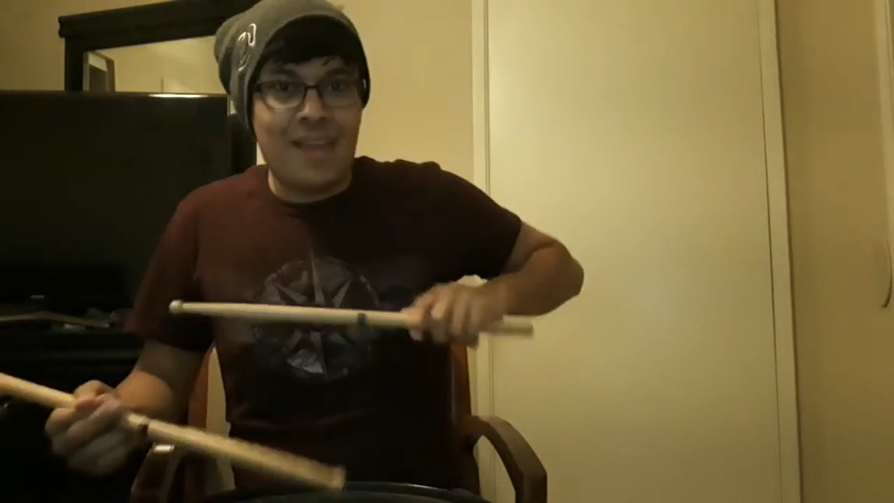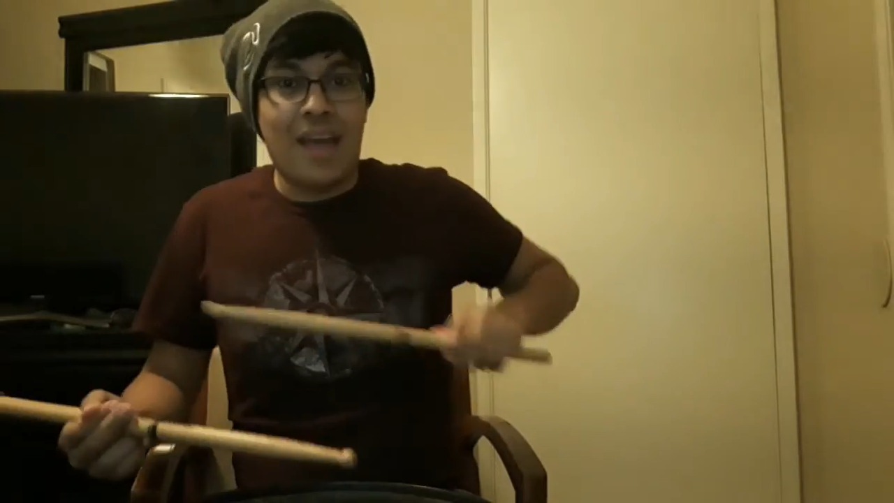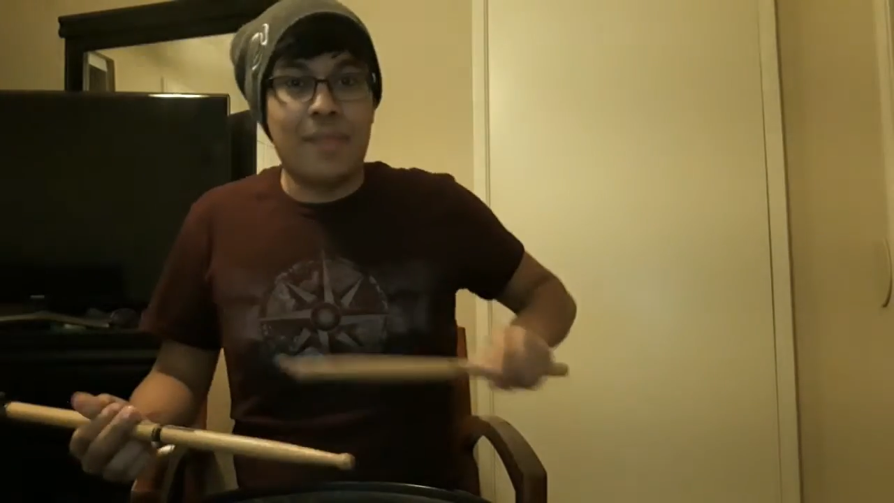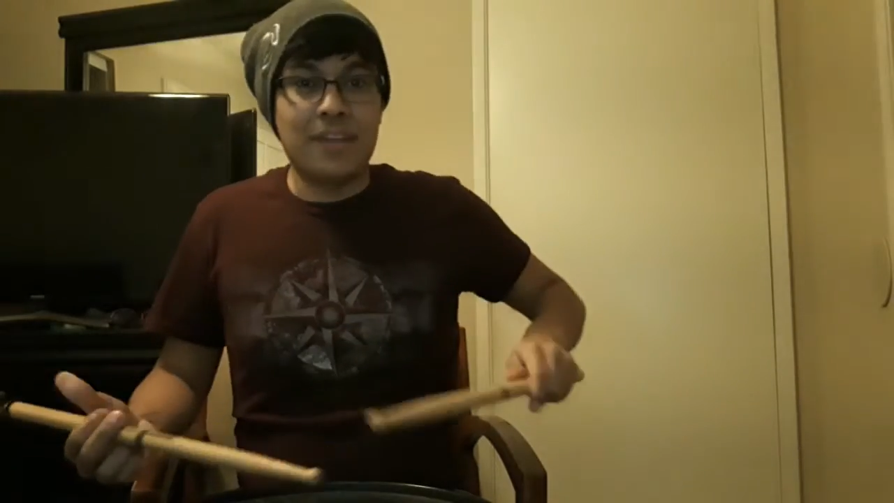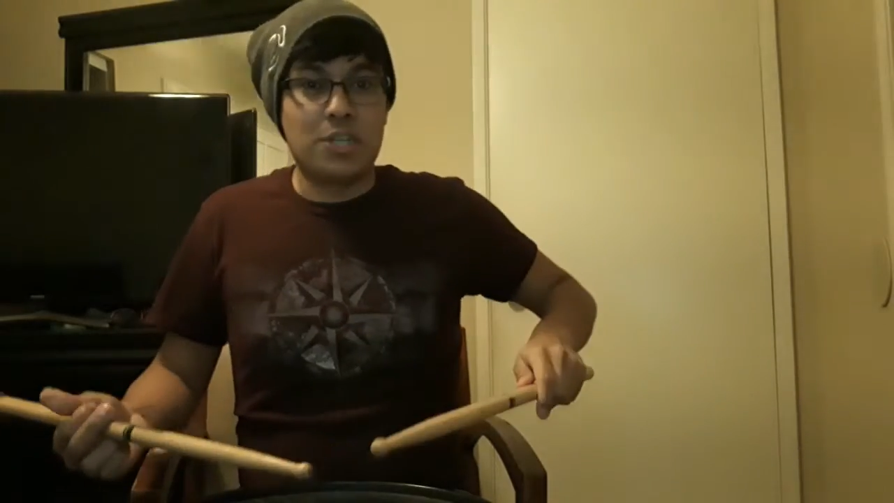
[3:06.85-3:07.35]

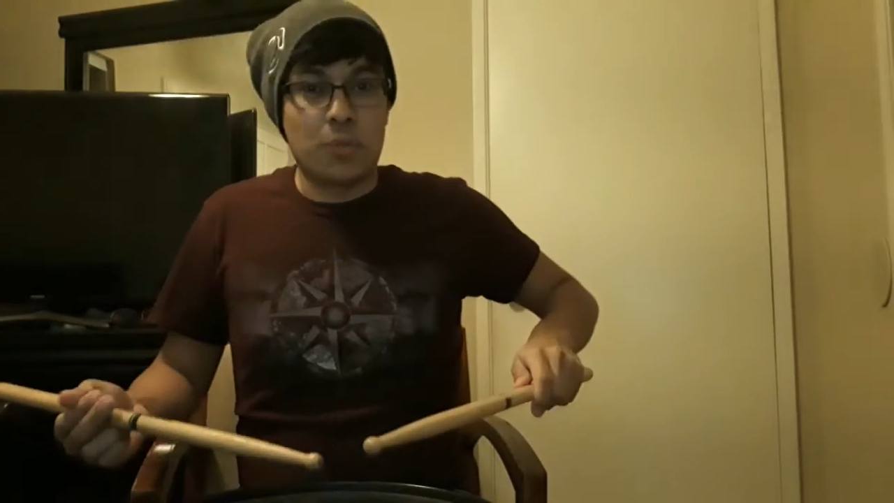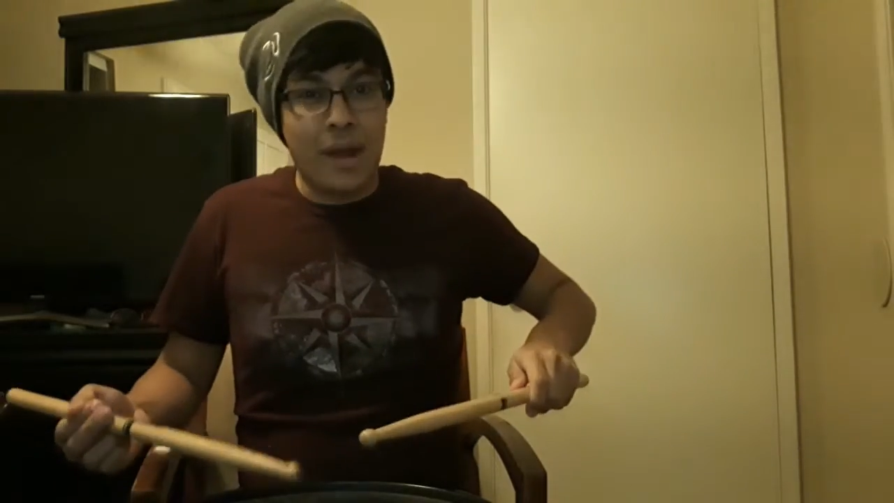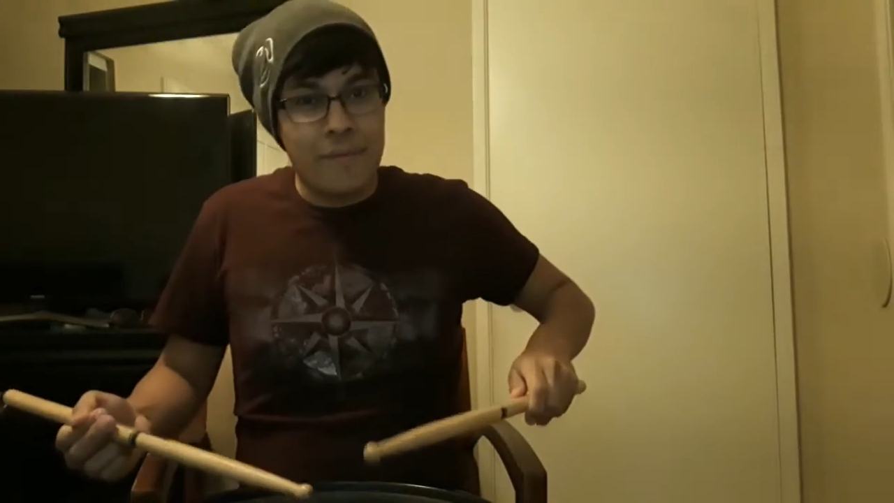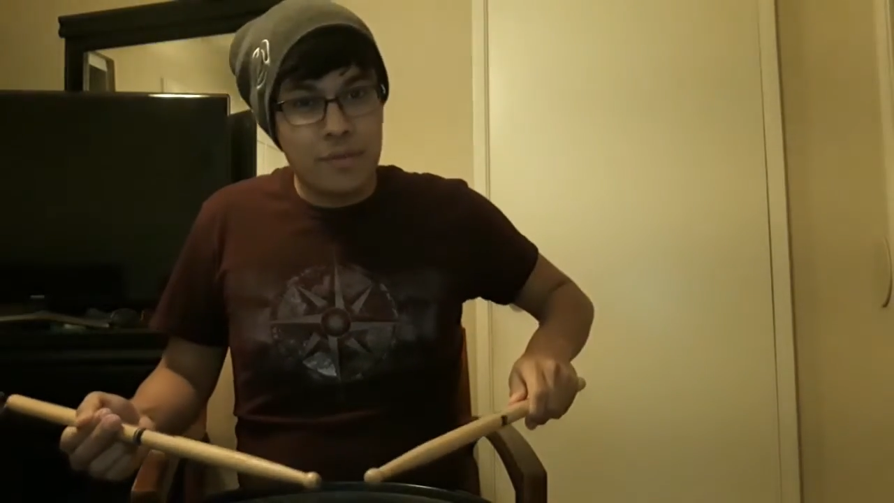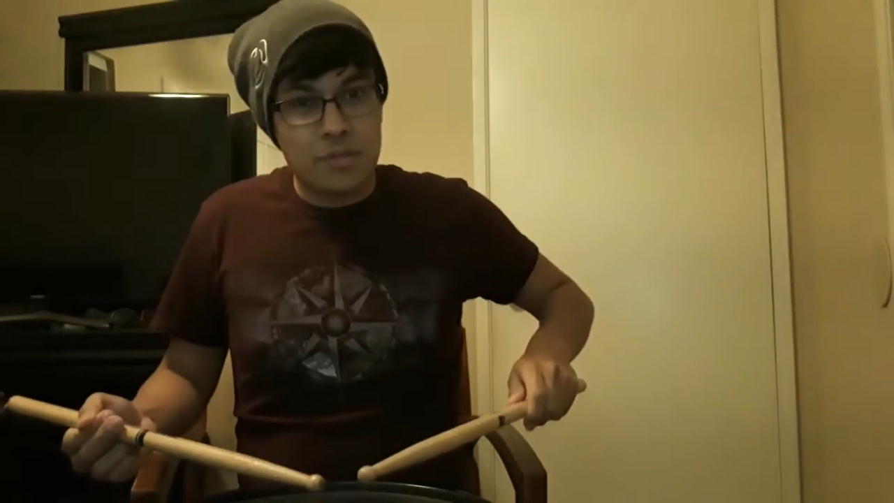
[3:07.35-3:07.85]
and then
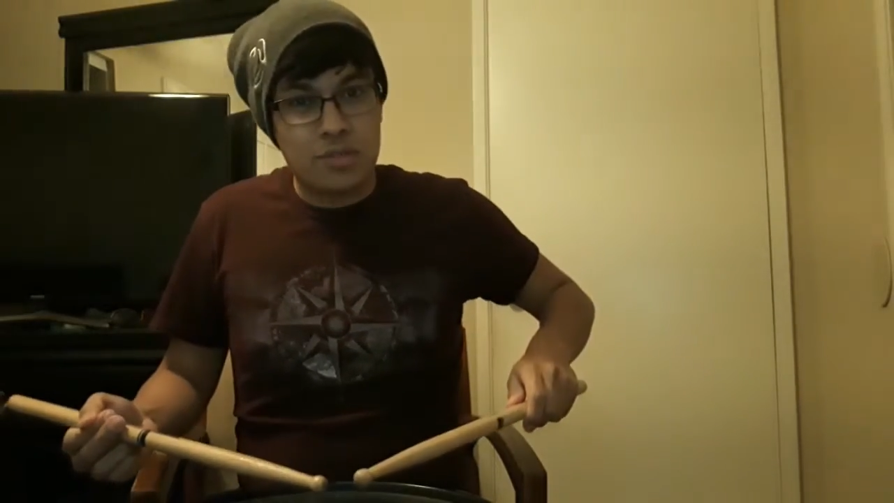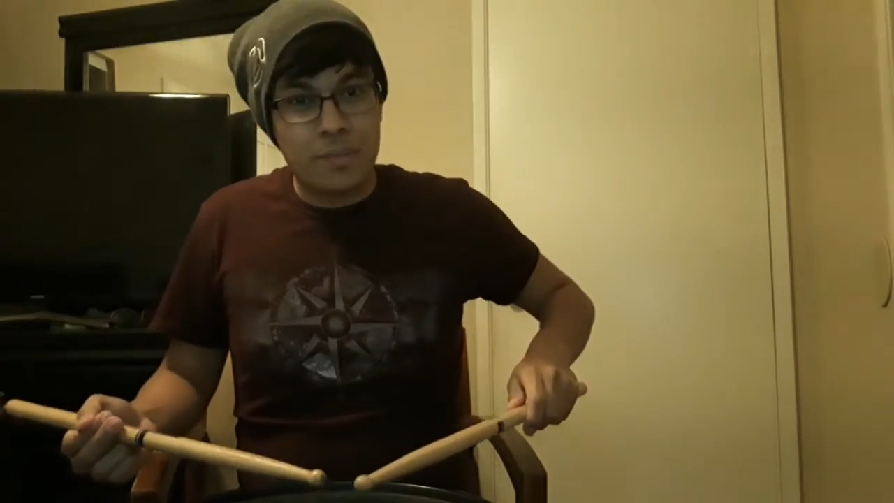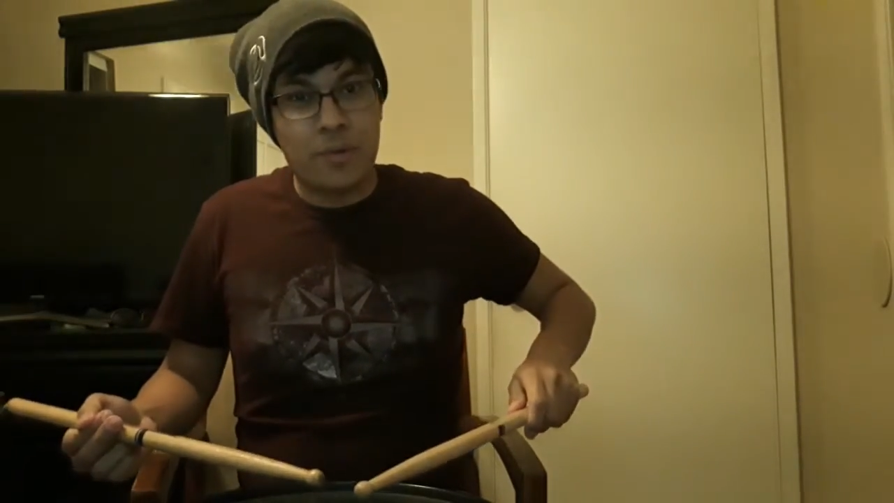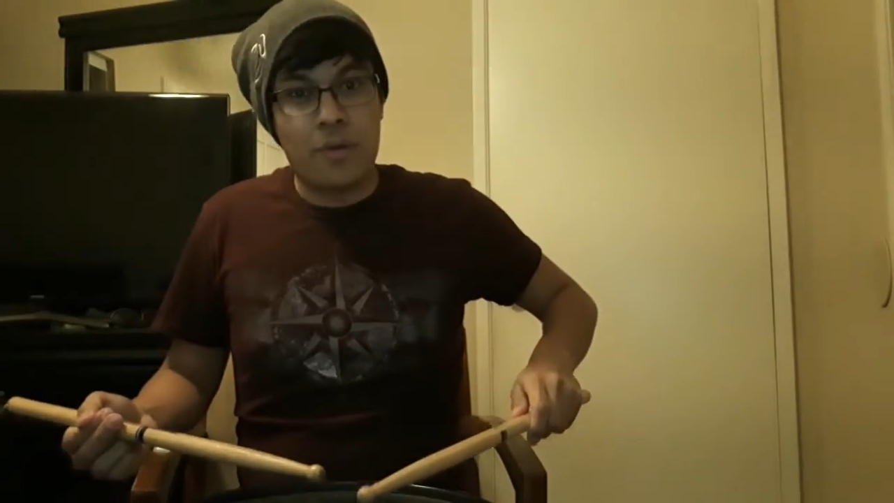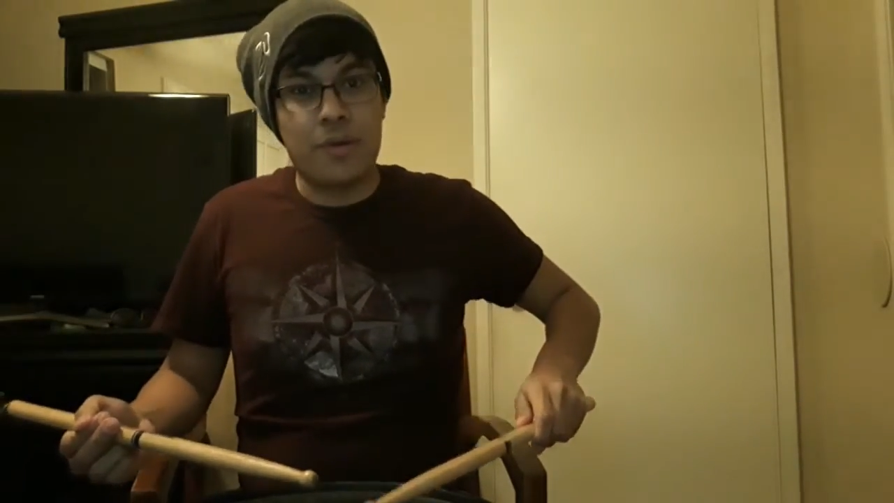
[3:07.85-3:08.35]
drive those
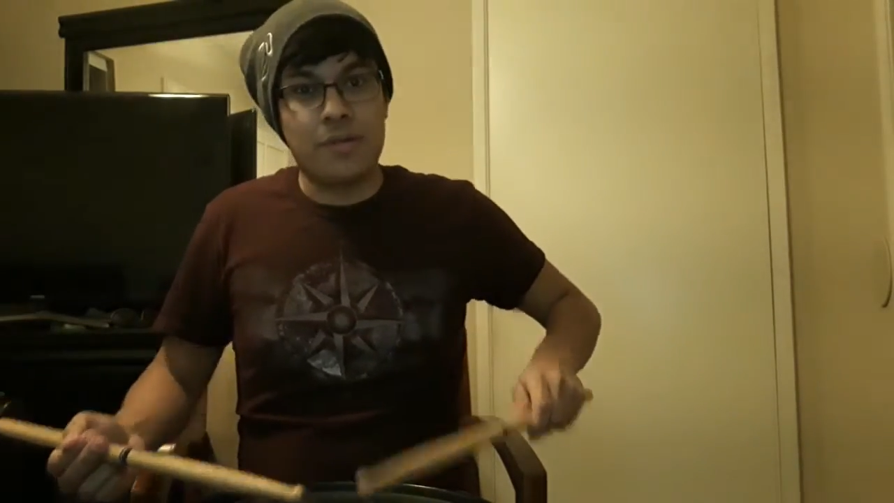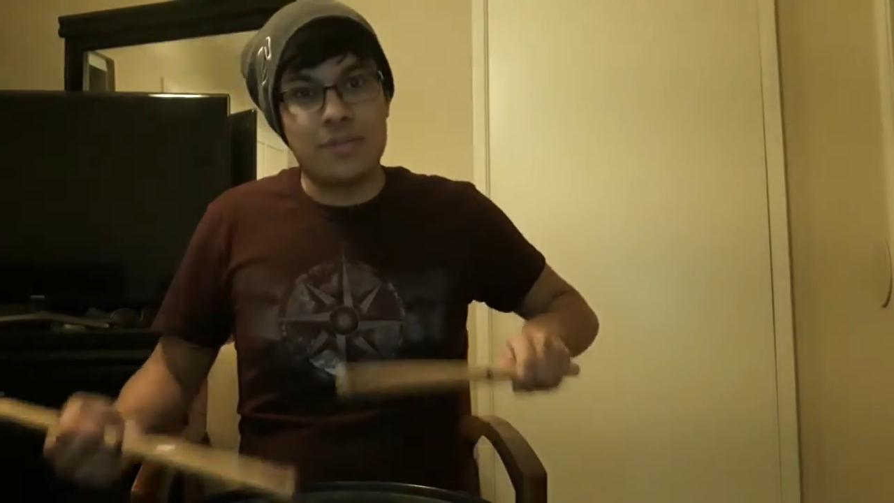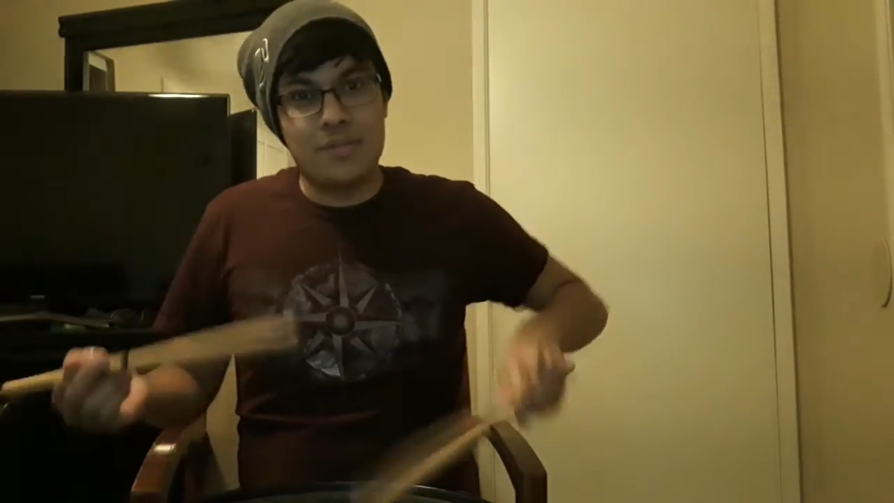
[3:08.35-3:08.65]
triplet quarter notes,